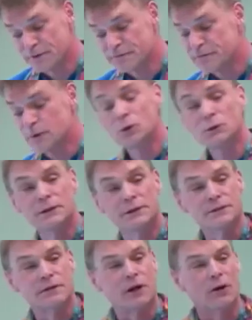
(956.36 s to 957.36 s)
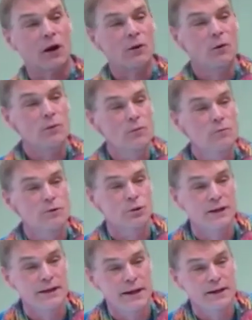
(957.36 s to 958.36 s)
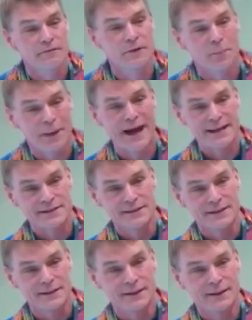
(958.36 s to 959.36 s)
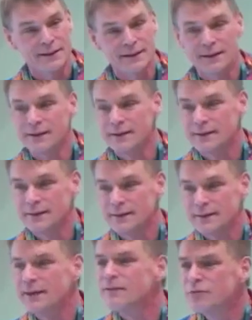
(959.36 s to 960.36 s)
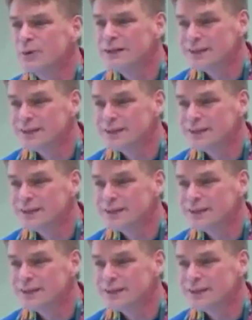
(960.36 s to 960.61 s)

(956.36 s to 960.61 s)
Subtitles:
the fullness of our own creative capacity if we